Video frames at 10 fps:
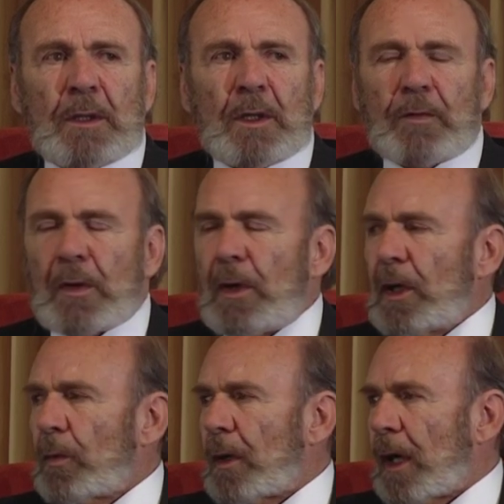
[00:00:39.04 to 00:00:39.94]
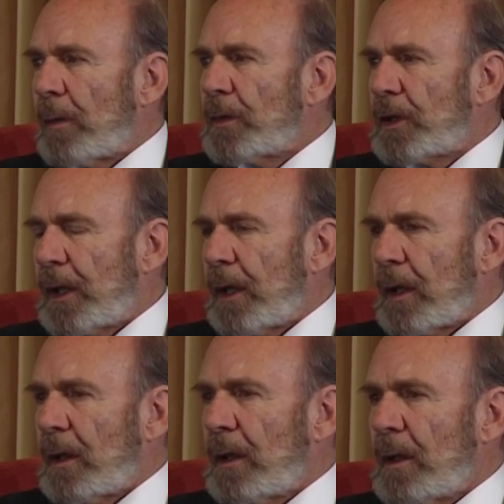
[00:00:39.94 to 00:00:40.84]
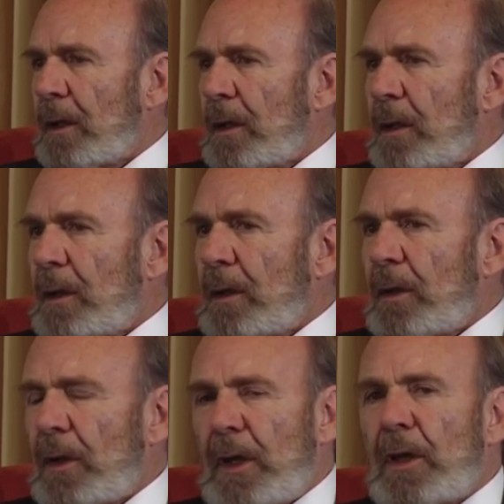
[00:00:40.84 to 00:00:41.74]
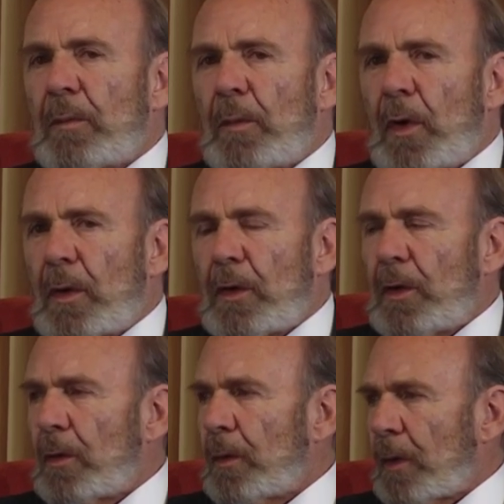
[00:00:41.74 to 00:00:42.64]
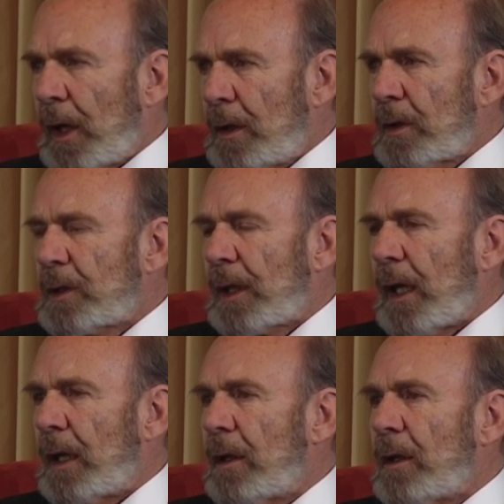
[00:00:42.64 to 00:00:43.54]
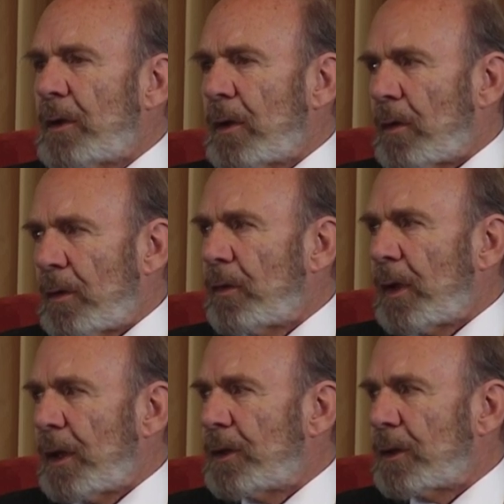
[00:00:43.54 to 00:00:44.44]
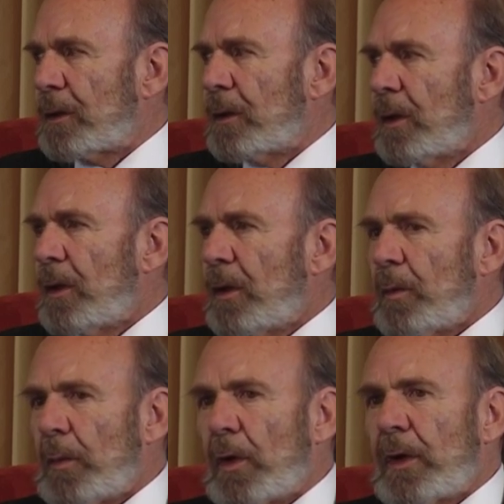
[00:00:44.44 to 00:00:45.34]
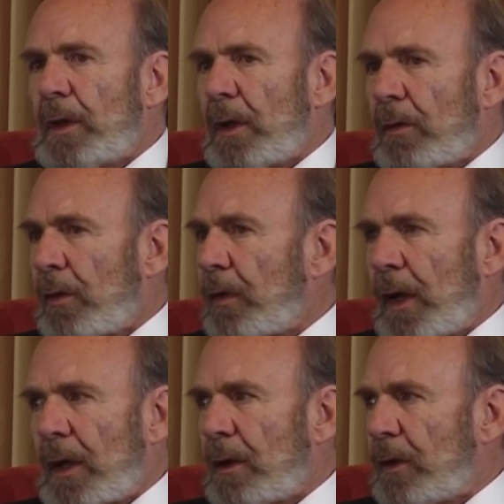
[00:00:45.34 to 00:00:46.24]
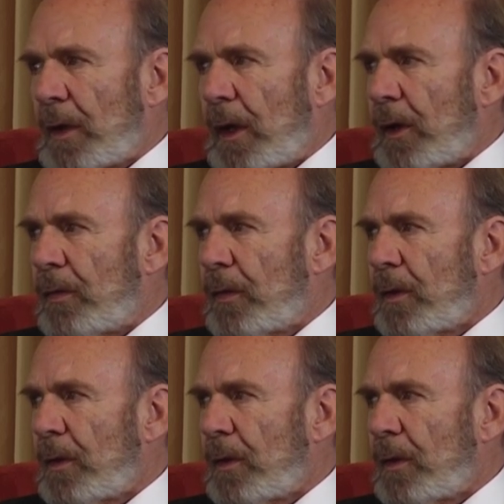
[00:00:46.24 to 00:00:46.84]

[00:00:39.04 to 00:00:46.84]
if you hear what I'm saying, you'll understand your own religion more than you've ever heard in your life.